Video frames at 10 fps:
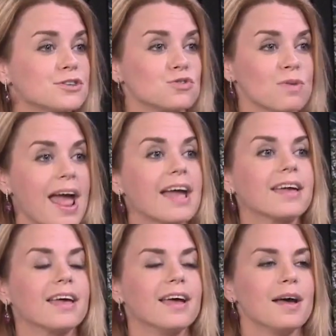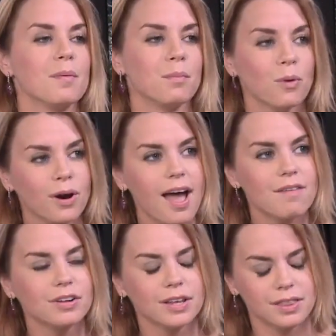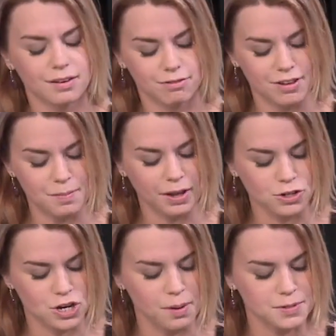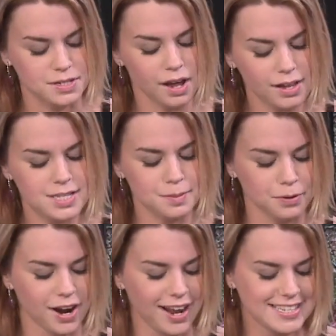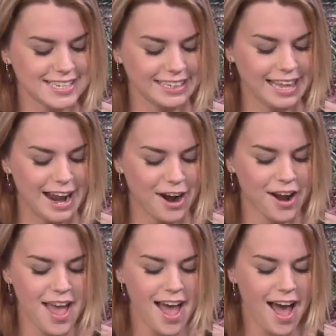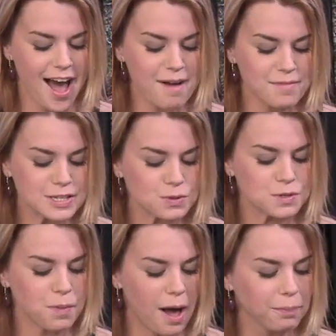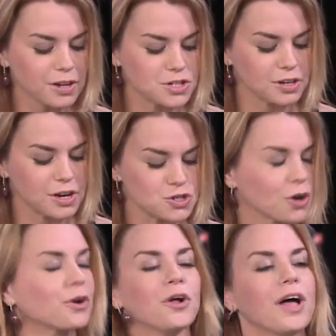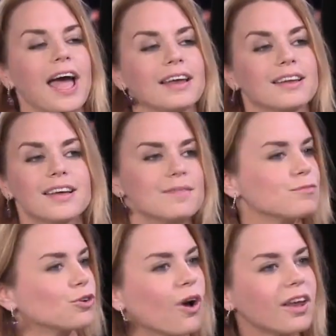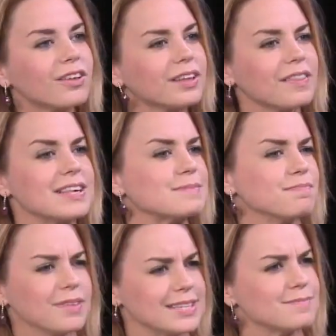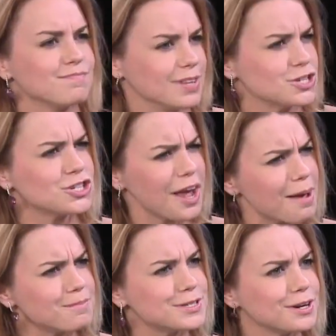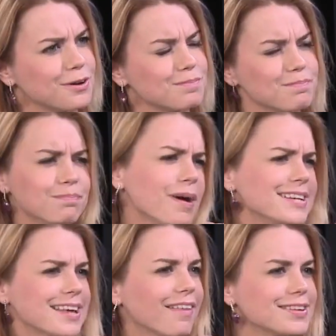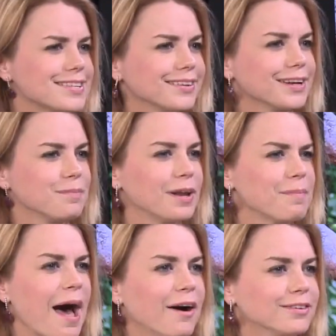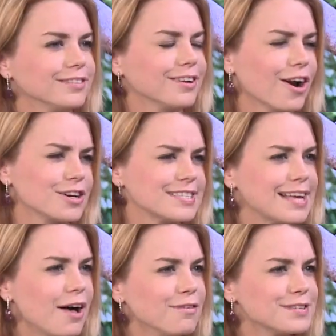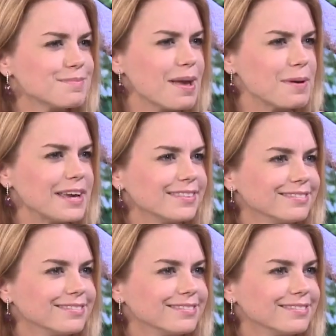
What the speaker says: drank more heavily than female chimps, not surprising there. This was published in a journal, and chronicling these chimps, you know, might tell us a little bit about ourselves, maybe?